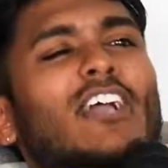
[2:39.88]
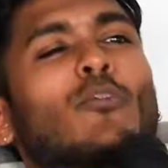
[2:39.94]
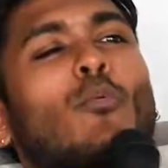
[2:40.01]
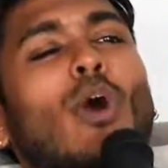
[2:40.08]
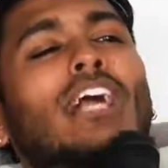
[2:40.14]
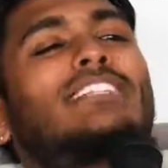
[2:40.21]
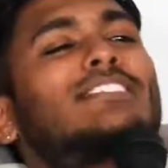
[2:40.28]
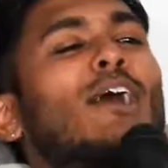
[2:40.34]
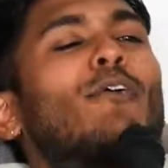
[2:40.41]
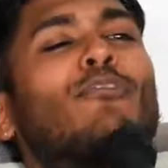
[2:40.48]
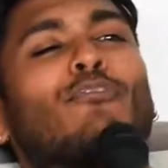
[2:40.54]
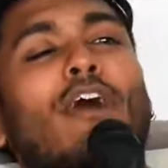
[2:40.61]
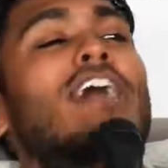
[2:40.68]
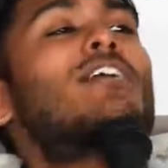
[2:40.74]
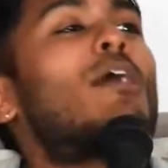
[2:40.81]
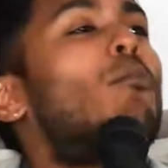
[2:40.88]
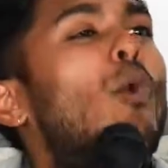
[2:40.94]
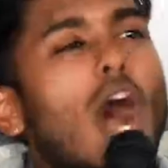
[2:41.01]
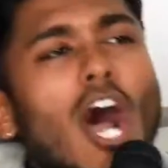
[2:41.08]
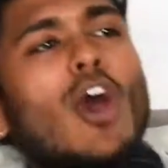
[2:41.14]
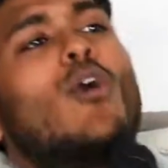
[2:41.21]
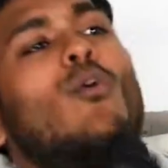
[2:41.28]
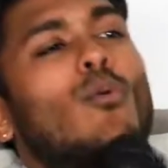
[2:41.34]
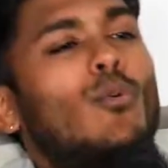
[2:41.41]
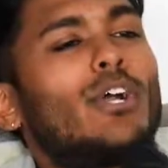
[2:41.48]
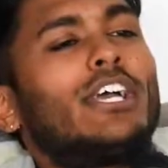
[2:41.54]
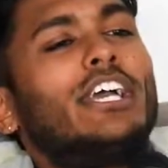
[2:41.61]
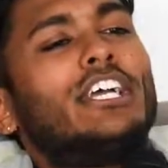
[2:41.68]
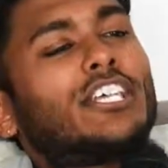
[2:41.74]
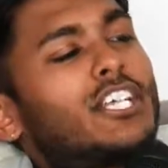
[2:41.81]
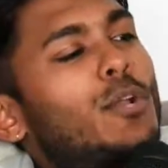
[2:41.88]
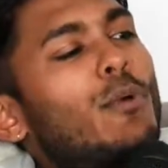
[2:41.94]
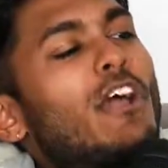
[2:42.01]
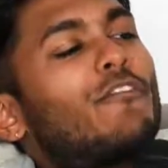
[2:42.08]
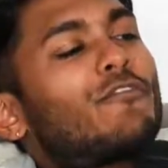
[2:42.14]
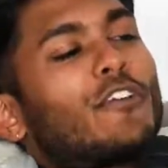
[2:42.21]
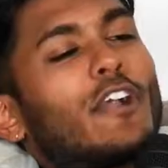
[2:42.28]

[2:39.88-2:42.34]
Like, what the fuck? Whoa. She went